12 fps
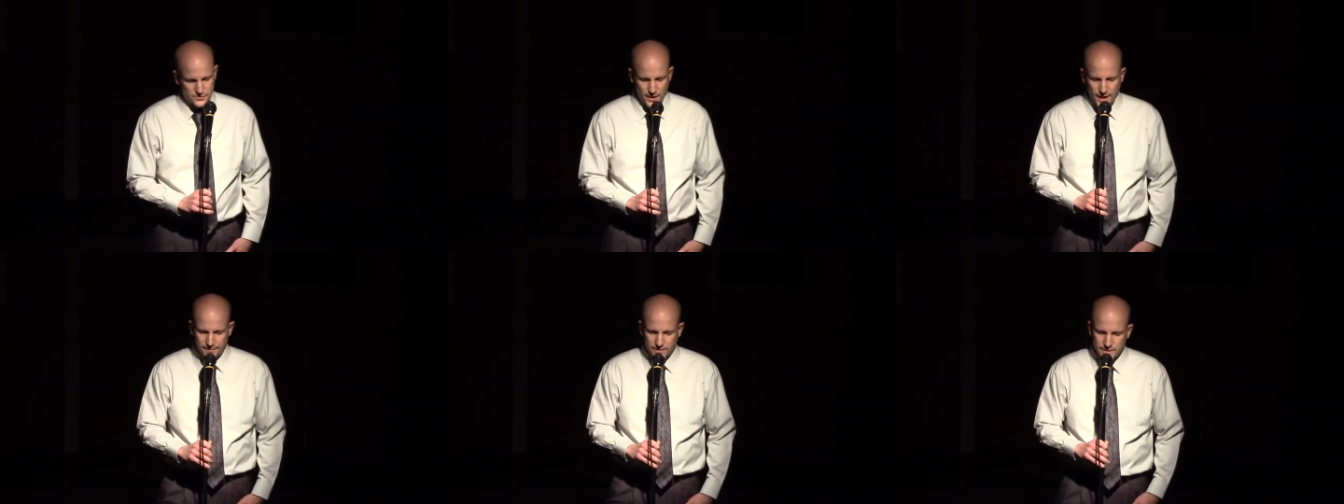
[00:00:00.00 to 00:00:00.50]

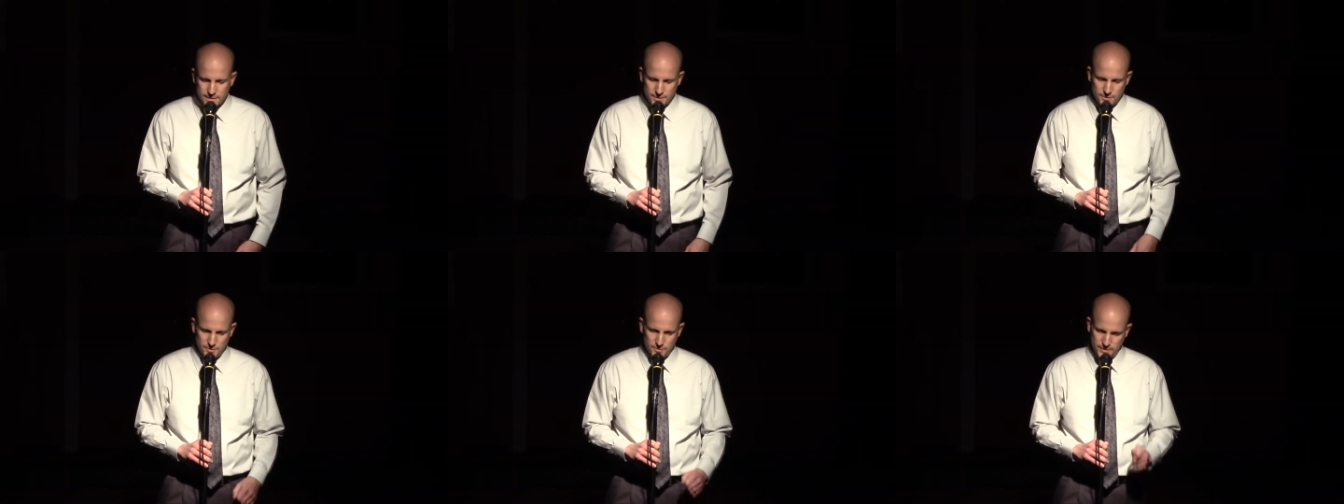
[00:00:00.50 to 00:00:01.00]
Driving
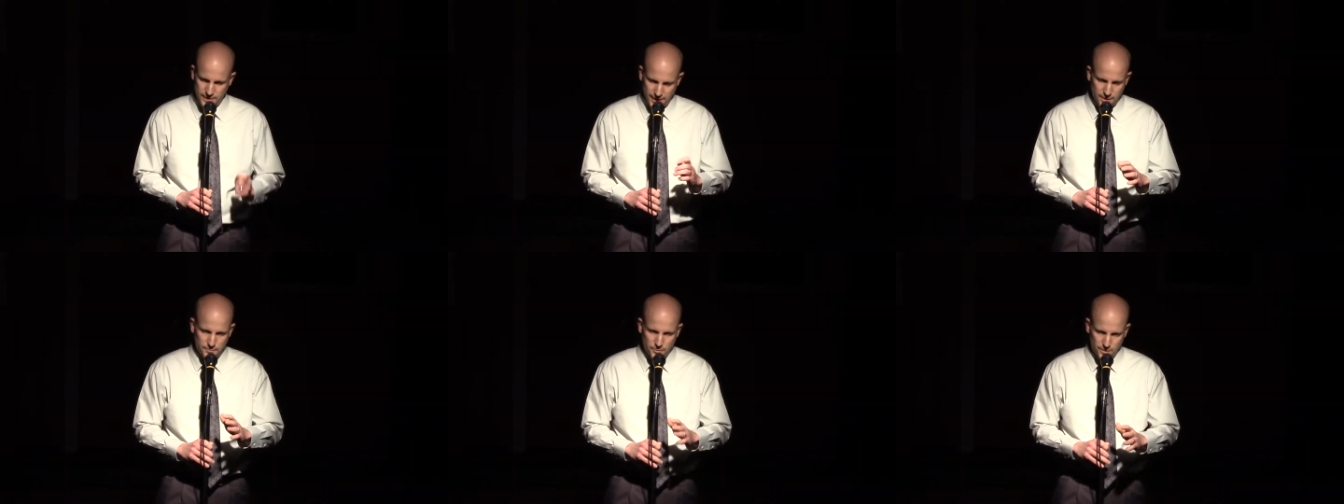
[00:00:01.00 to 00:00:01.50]
to
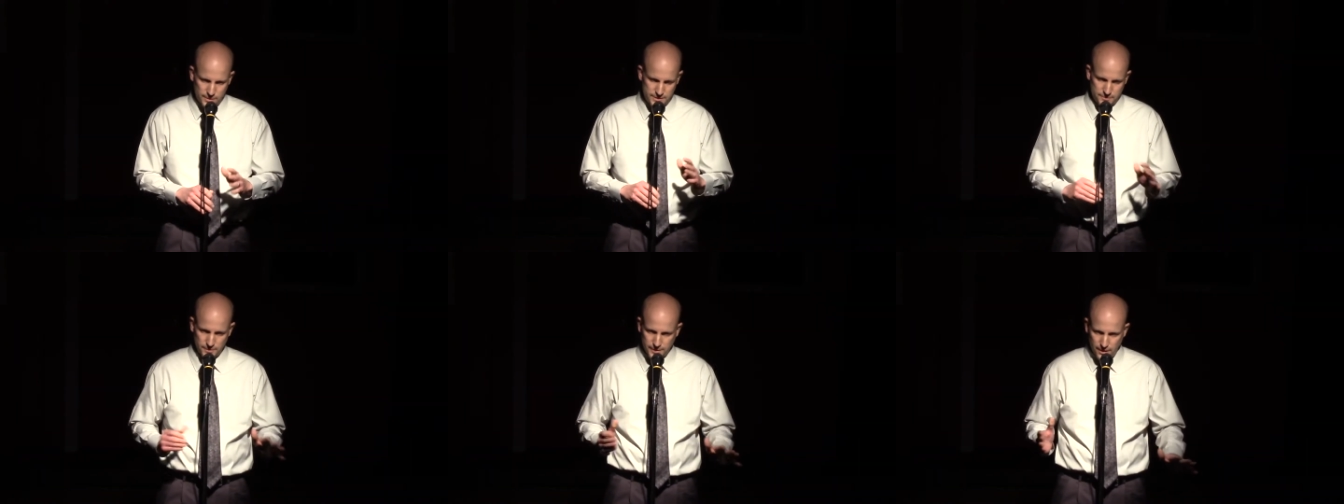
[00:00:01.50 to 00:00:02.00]
the airport
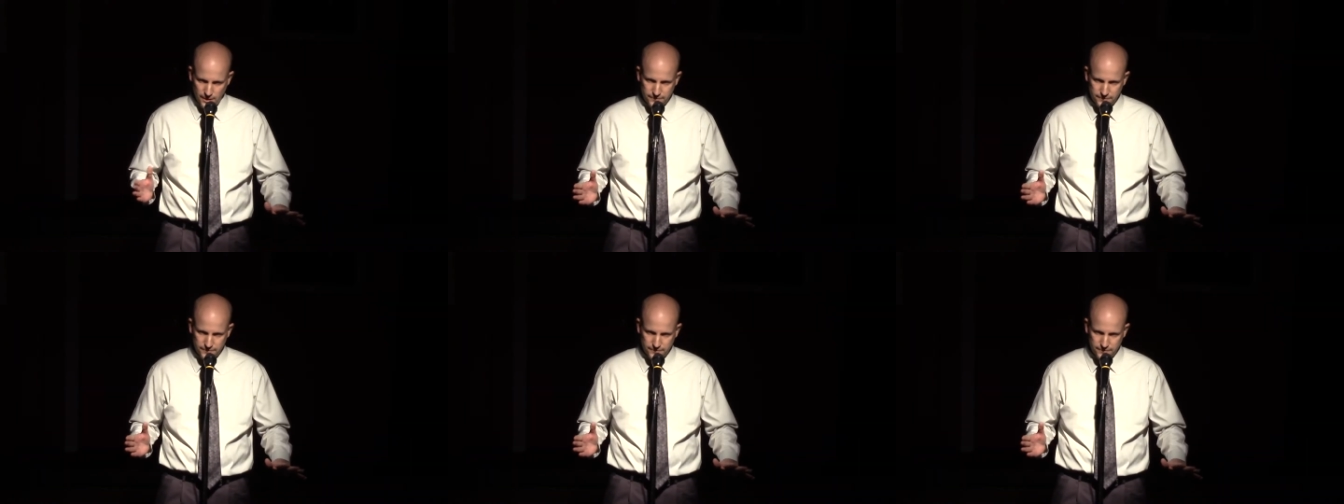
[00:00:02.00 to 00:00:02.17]
is really